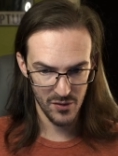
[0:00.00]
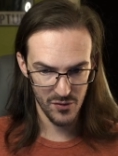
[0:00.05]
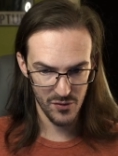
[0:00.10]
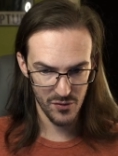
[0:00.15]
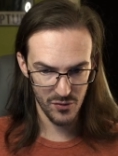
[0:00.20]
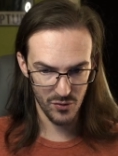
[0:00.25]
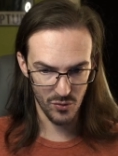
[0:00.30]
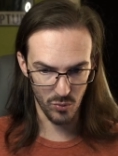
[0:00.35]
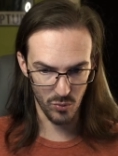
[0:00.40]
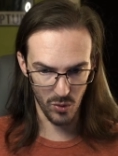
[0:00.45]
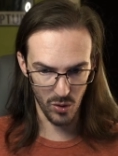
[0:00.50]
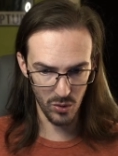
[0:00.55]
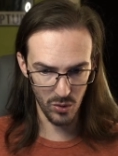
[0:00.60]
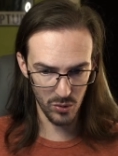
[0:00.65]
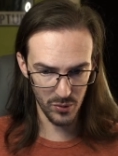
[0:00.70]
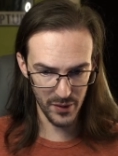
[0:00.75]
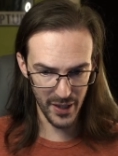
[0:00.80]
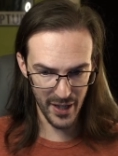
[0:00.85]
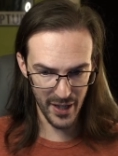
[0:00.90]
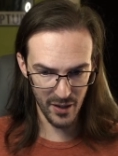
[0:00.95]

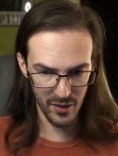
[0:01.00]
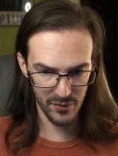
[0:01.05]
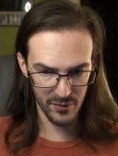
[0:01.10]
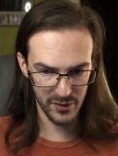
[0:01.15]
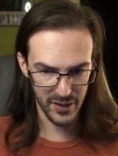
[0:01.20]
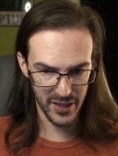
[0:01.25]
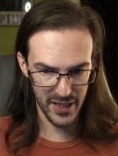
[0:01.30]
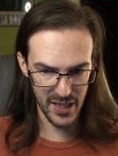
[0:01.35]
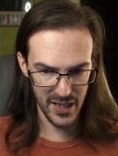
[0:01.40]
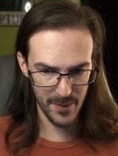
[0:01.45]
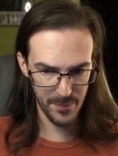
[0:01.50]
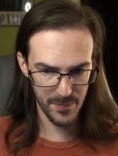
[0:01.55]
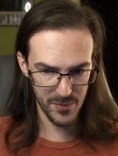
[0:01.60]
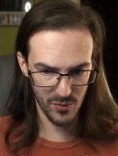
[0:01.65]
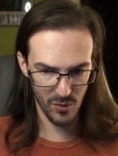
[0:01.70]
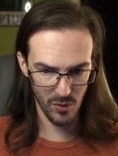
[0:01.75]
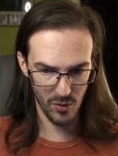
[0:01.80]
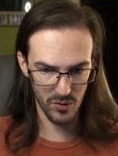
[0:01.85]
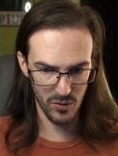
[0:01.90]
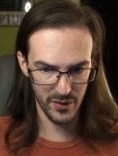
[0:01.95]
scroll down, keep
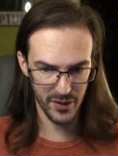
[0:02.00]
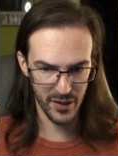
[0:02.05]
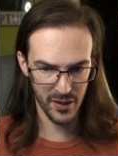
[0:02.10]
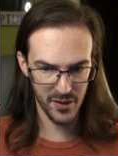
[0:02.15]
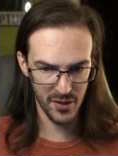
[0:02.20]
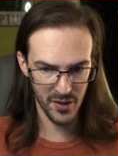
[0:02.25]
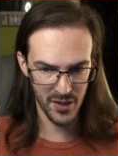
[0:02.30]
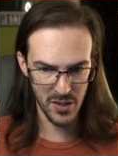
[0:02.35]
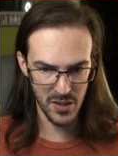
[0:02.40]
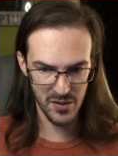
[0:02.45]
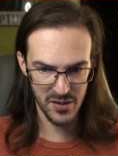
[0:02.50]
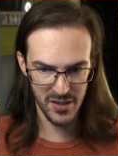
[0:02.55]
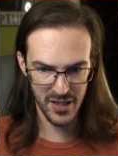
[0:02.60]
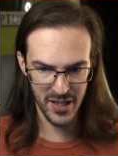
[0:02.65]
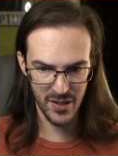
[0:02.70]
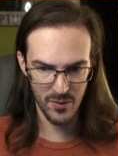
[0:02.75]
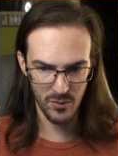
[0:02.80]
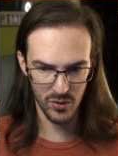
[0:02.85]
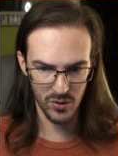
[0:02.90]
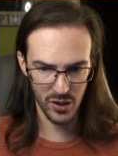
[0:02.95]
scrolling until you
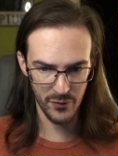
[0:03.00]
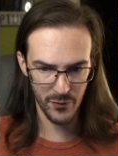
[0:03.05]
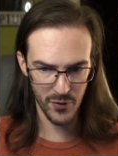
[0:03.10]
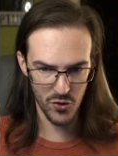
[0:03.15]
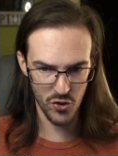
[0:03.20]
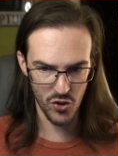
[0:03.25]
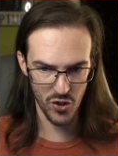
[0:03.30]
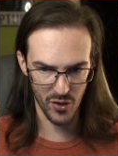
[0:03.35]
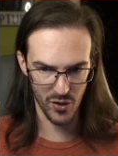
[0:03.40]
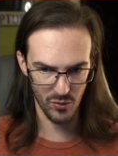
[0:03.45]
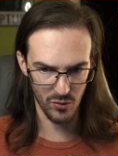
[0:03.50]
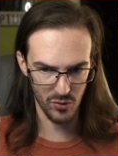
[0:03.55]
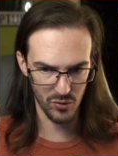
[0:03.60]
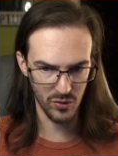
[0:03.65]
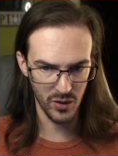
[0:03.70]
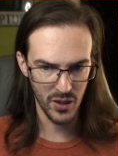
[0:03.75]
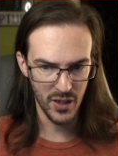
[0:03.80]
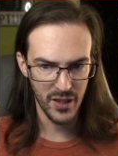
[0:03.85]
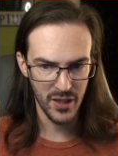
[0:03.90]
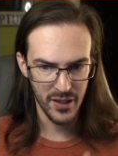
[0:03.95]
see, we're looking for
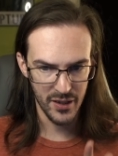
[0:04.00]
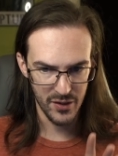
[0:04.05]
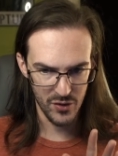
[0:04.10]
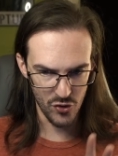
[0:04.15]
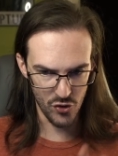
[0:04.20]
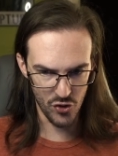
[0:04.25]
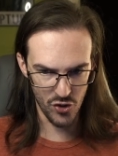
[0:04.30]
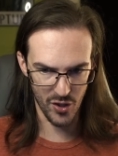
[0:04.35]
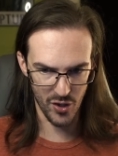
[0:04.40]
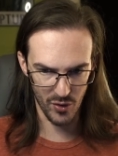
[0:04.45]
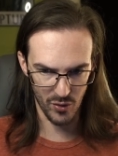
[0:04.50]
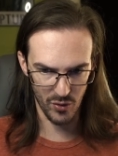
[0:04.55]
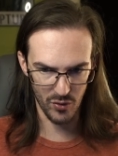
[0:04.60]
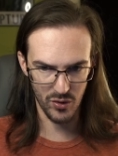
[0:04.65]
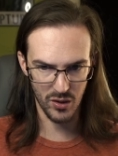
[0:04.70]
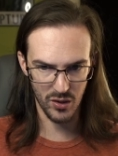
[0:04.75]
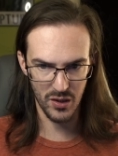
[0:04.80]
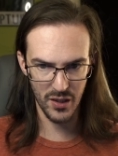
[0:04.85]
general, general.